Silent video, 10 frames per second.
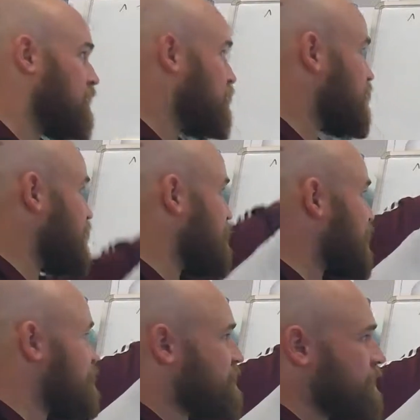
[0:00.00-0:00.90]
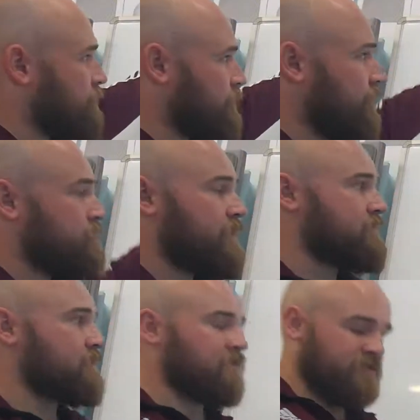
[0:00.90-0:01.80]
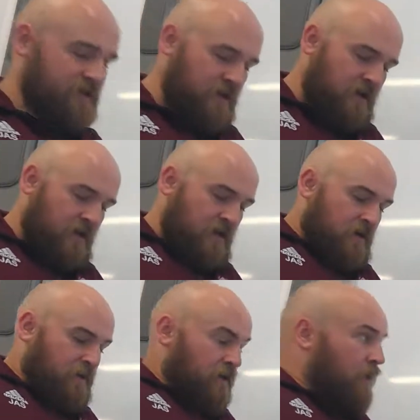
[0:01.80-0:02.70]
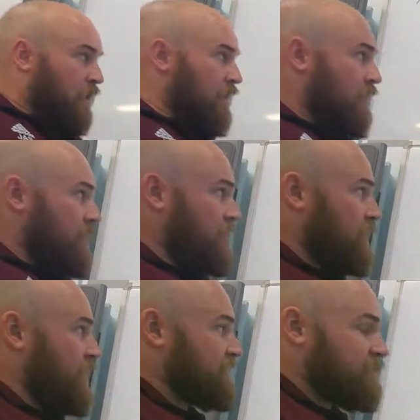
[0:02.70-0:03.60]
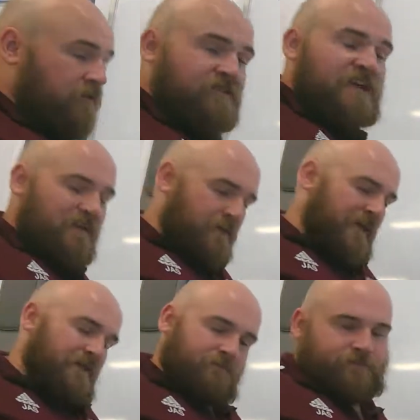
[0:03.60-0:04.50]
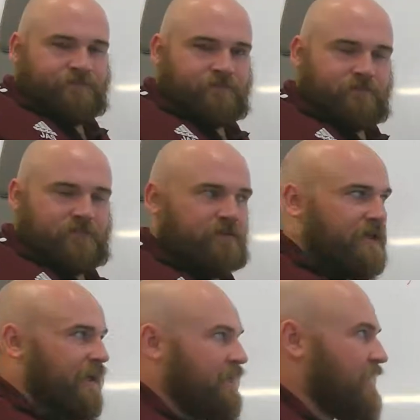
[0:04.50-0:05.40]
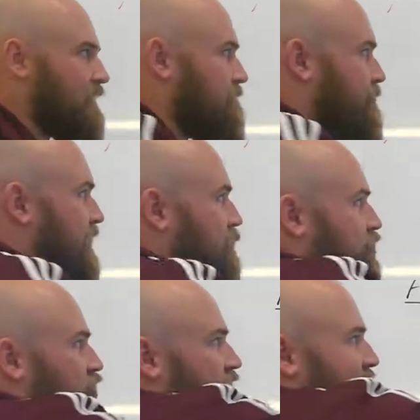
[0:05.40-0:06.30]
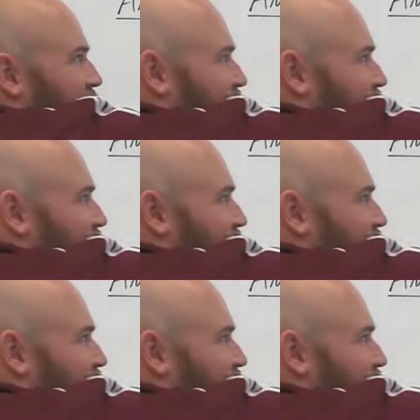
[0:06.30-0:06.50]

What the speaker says: does it contain the C-rondo? Yes, it does. It's not an amine. Okay, if it just had